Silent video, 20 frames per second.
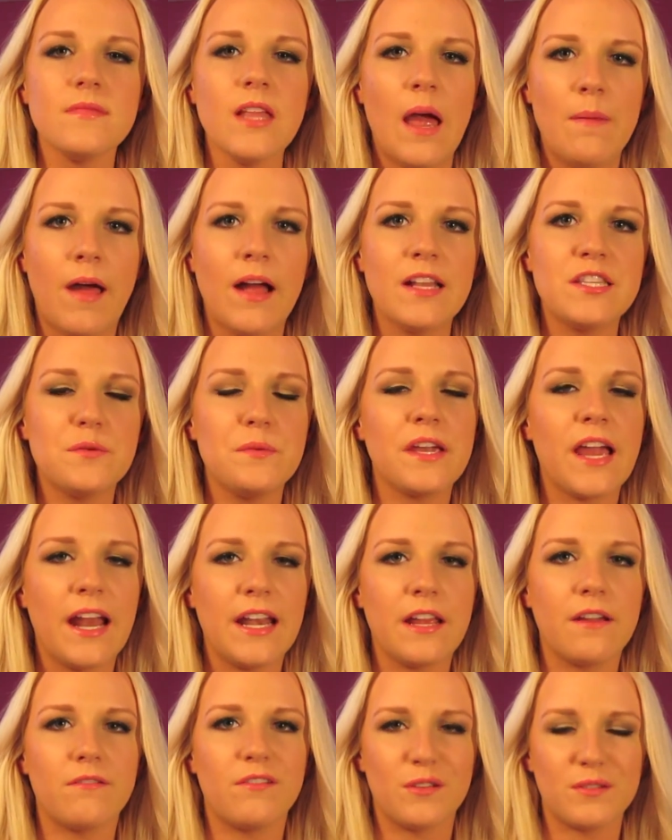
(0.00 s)
I'm not doing
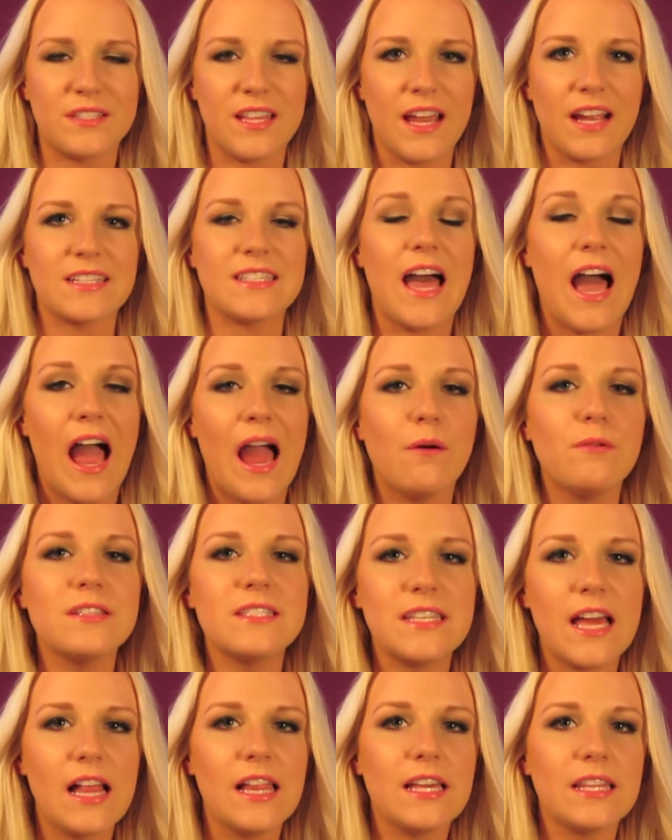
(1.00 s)
any of those things. I was
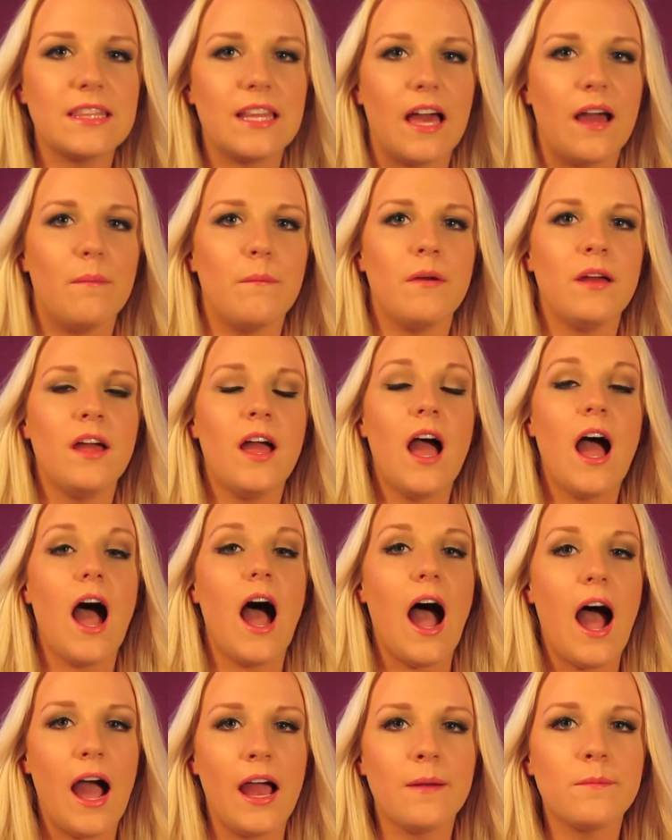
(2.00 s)
telling them
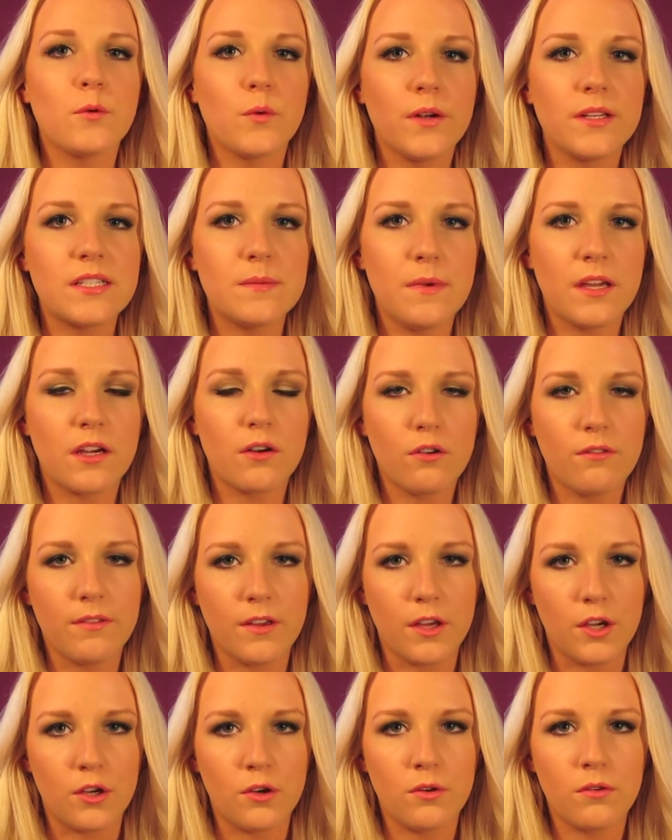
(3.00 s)
I'm going to make a
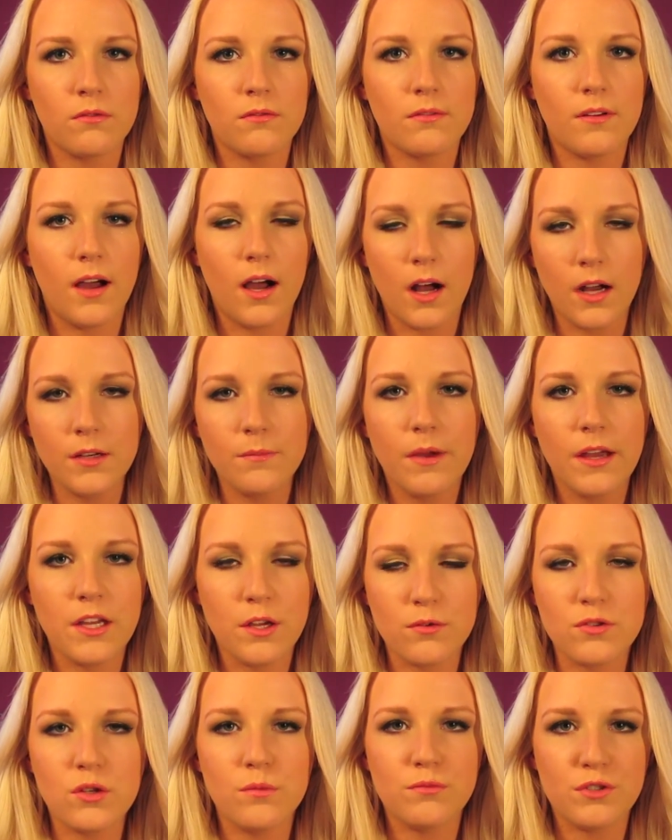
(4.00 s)
review on my
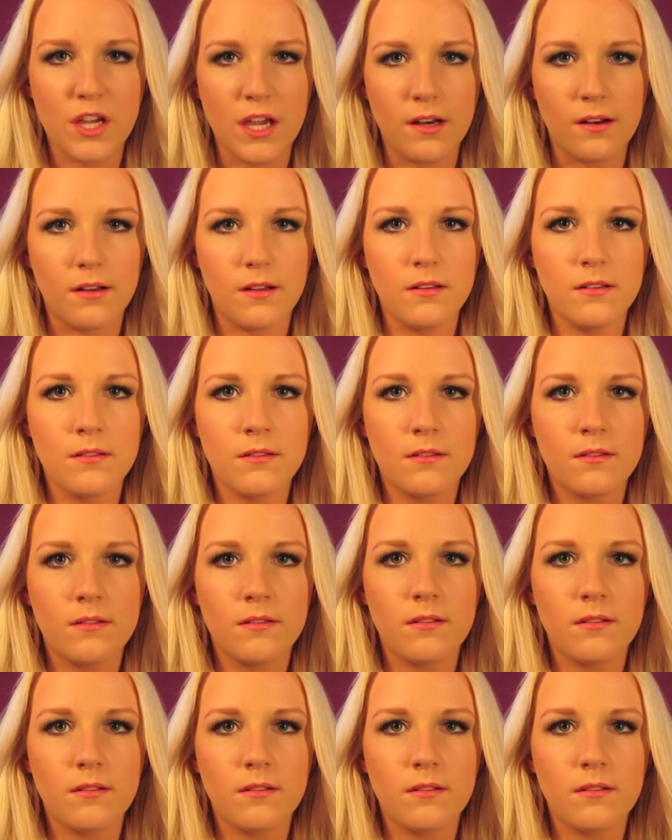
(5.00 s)
YouTube channel.